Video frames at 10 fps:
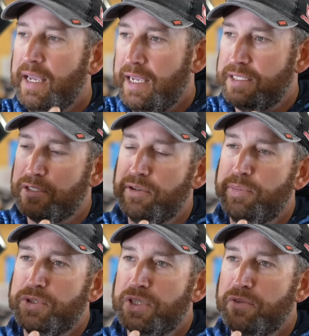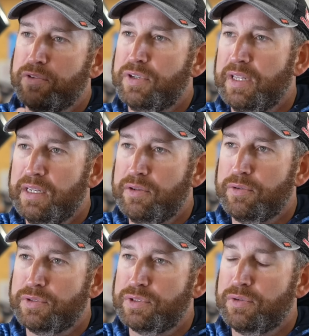it's going to push over to that
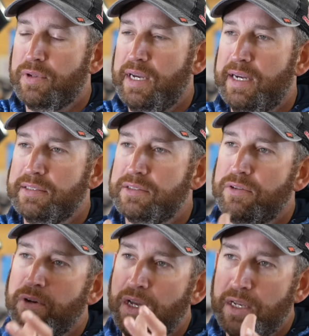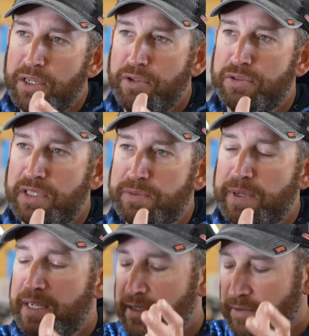north shoreline. So usually
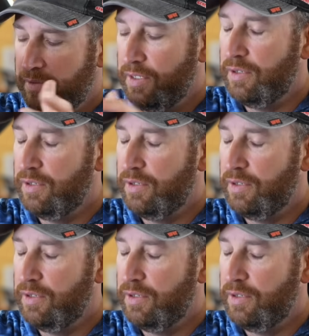speaking, the